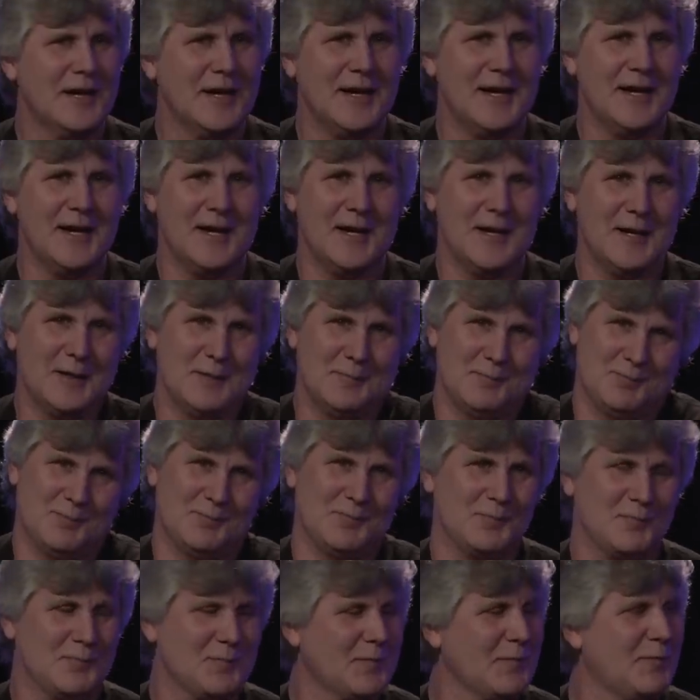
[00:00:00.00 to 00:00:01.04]
Uh,
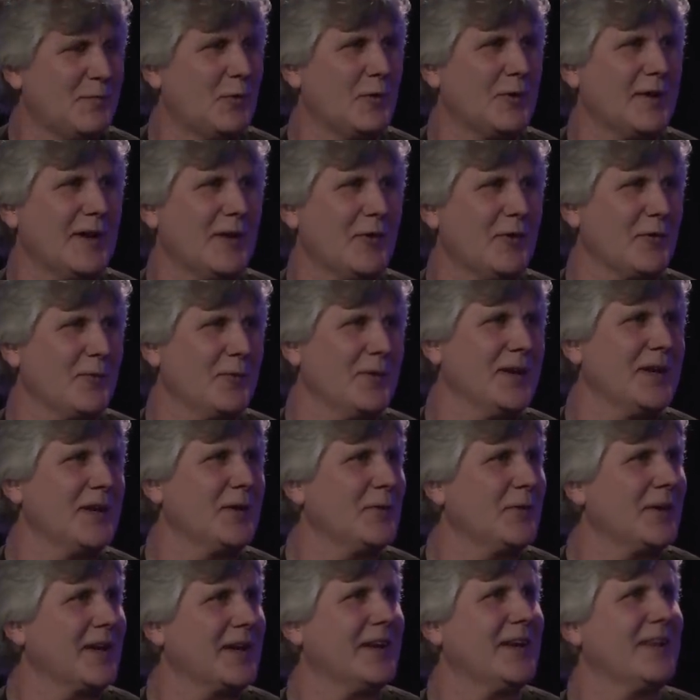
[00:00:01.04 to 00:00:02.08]
40 hours a week.
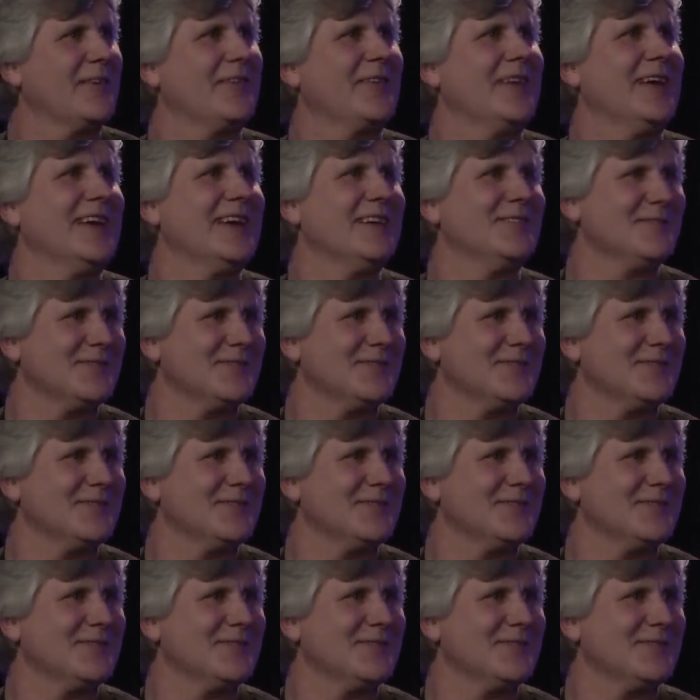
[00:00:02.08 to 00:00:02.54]
What can I say?